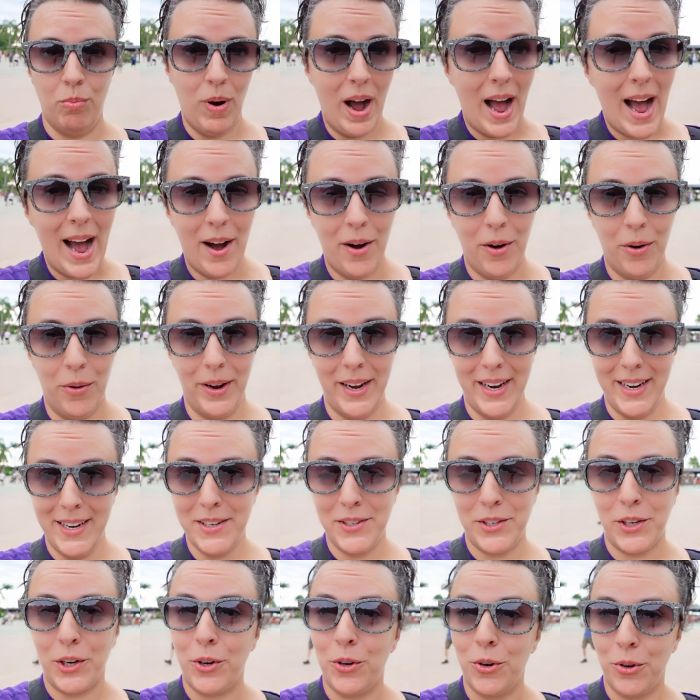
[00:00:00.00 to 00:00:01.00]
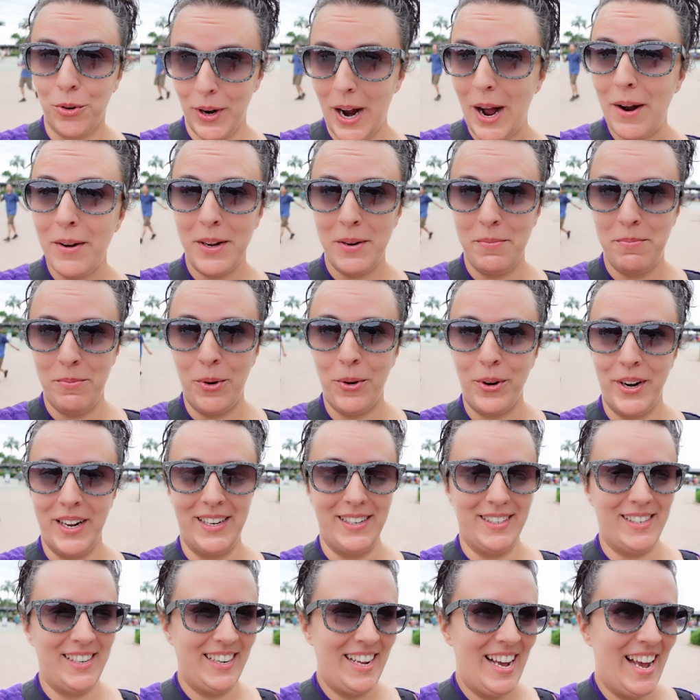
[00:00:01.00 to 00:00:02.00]
Wow, it is a crowded
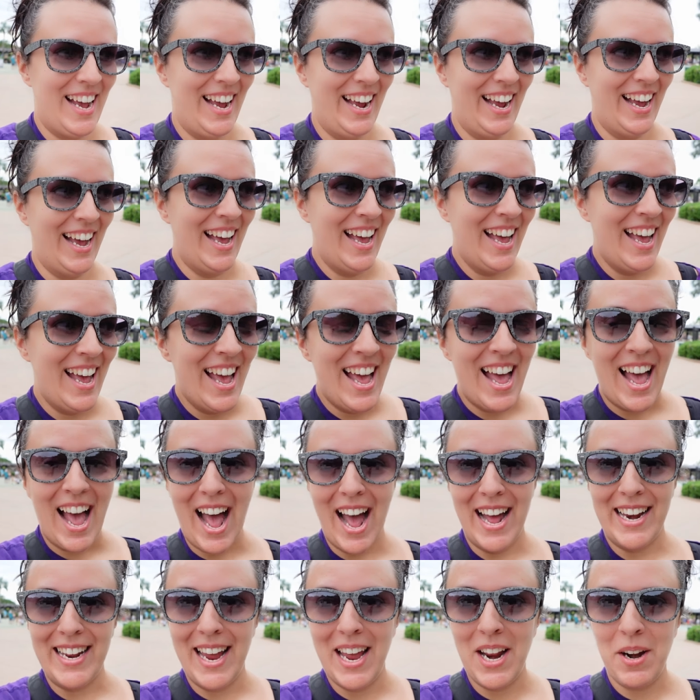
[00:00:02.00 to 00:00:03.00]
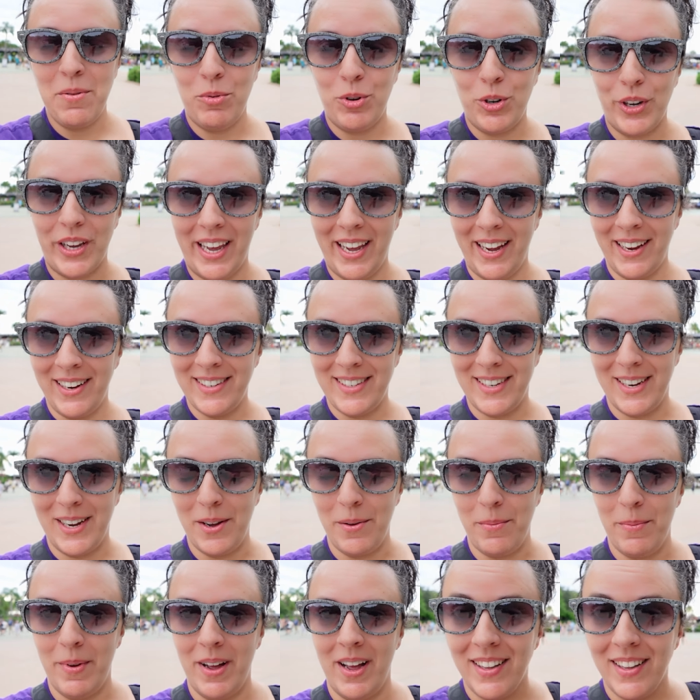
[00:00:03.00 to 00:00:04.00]
morning today at Animal
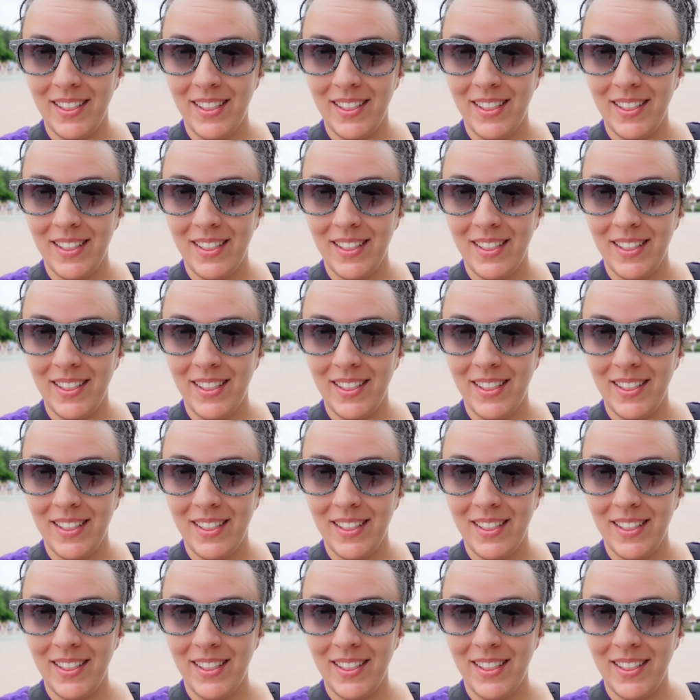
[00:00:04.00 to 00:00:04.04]
Kingdom.